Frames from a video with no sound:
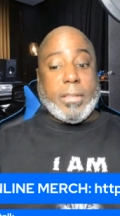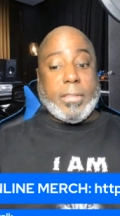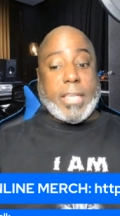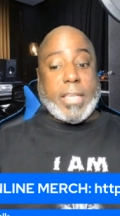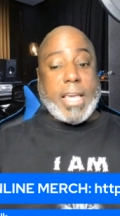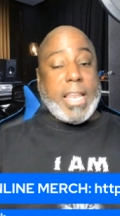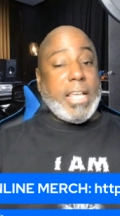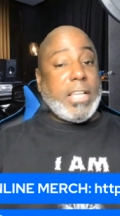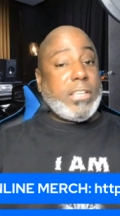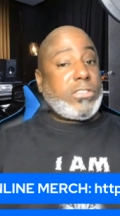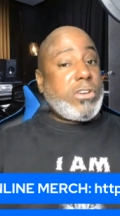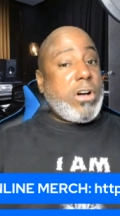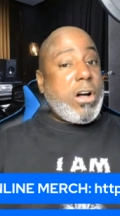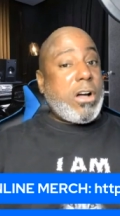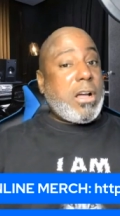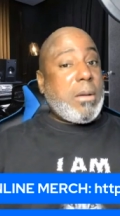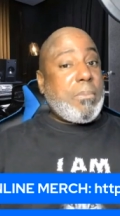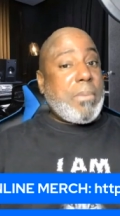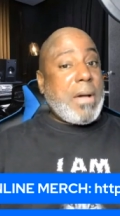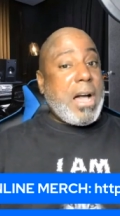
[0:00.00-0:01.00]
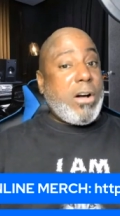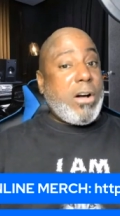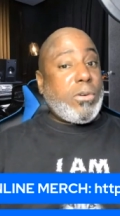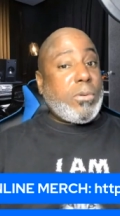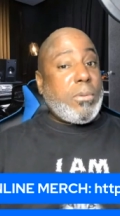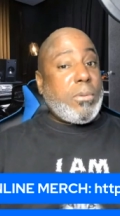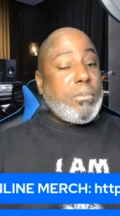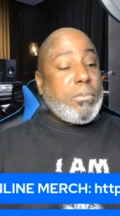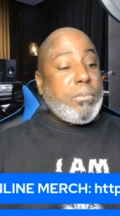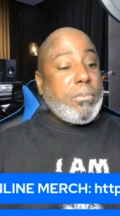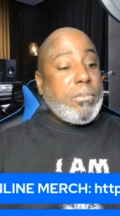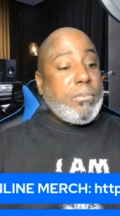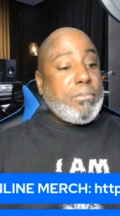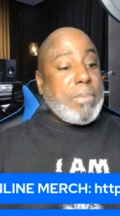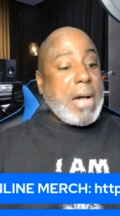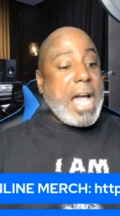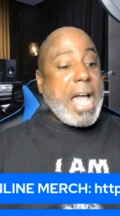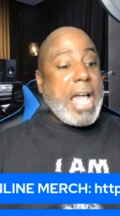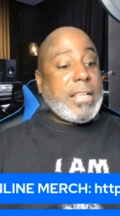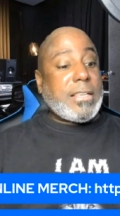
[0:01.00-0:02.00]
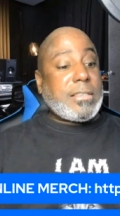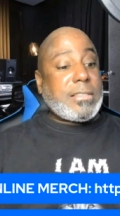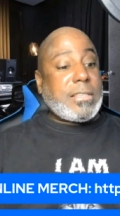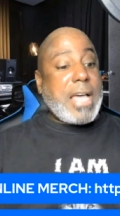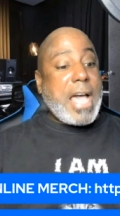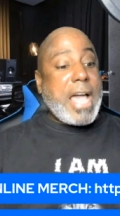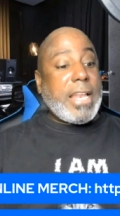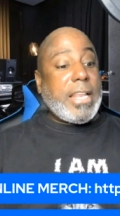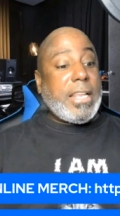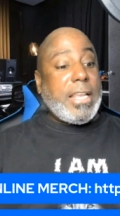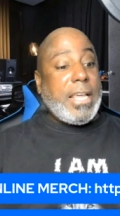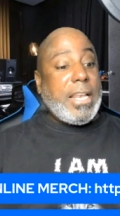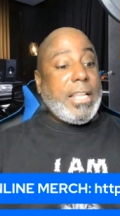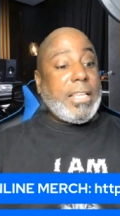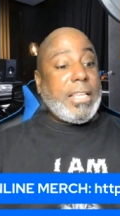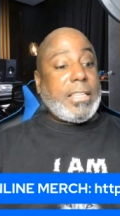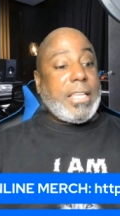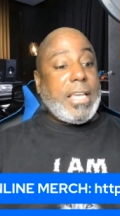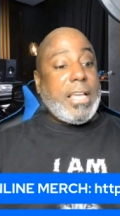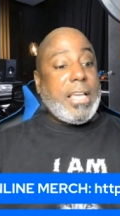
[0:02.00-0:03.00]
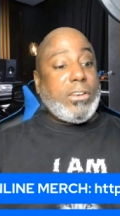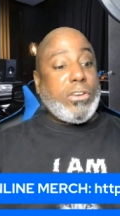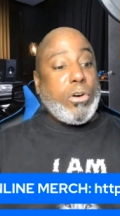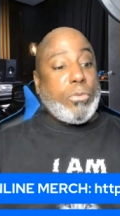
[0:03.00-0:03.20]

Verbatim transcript: they didn't talk about Biden signing anything,